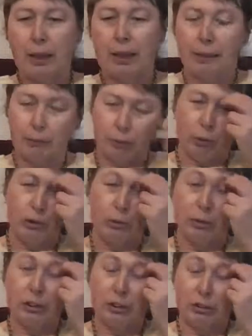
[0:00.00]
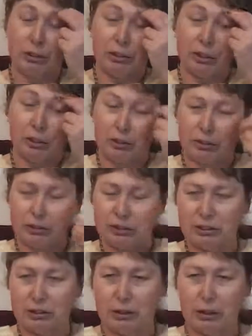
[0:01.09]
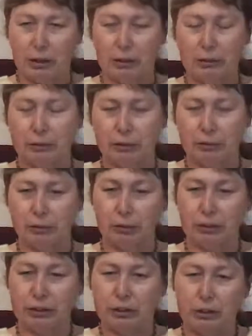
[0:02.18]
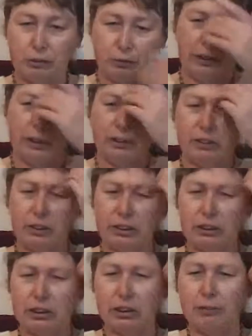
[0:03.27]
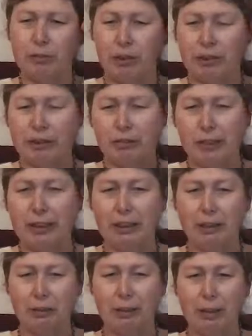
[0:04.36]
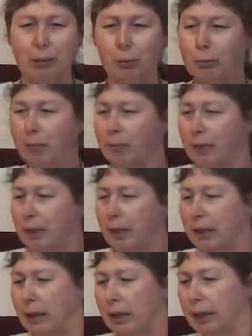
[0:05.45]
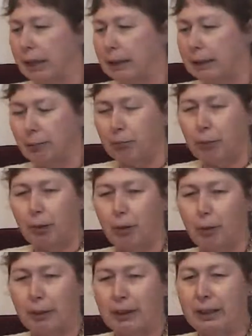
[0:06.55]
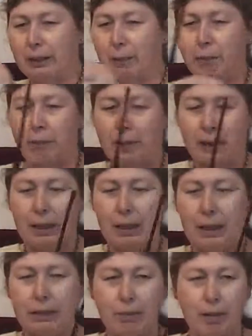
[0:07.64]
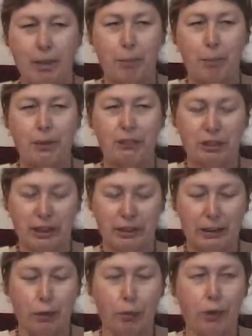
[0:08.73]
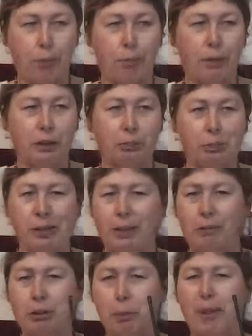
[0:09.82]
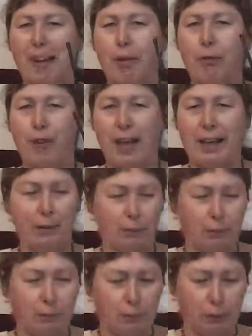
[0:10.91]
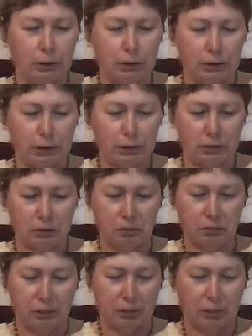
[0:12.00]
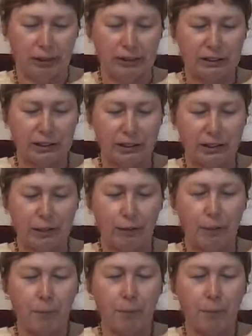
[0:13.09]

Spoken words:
And it was also mentioned on this, various YouTube videos that these cheap Chinese radios are available. And I've got one here. And they make a point of saying, they call it, its brand name is a Baofeng, which is Chinese sounding enough.